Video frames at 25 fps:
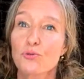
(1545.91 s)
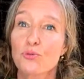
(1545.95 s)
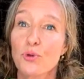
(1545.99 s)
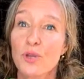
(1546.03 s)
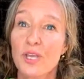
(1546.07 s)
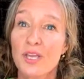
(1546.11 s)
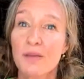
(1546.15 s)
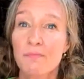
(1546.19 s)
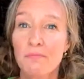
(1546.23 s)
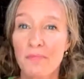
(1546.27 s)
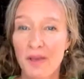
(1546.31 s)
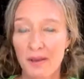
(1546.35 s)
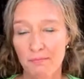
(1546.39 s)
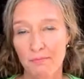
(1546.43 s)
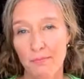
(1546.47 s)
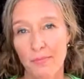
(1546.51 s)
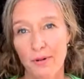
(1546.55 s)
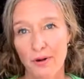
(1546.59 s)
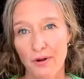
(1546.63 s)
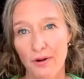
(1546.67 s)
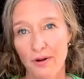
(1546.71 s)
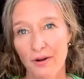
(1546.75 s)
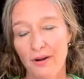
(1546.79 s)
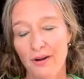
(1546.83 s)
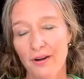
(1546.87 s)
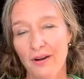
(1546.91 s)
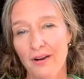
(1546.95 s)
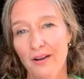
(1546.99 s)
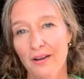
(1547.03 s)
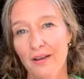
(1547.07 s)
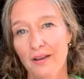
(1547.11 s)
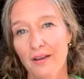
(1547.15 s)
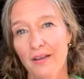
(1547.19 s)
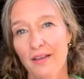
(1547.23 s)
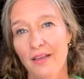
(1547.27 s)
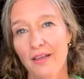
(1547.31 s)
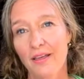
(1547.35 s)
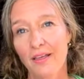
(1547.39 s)
remember
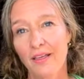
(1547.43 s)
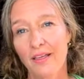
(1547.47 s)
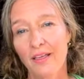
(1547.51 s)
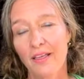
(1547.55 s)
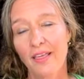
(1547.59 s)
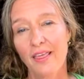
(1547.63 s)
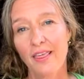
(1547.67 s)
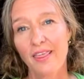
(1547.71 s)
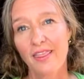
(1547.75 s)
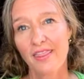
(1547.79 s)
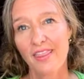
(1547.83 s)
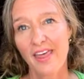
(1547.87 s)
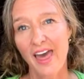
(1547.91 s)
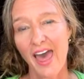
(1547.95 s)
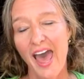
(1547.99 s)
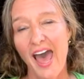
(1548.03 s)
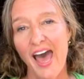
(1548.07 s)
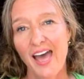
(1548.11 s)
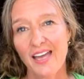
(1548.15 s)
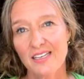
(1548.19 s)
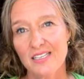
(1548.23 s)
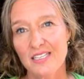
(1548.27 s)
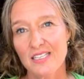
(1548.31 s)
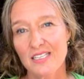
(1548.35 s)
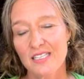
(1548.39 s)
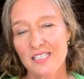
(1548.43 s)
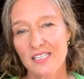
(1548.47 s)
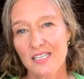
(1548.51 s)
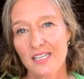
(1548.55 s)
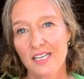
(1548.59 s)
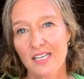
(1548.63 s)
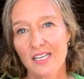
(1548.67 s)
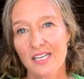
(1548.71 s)
that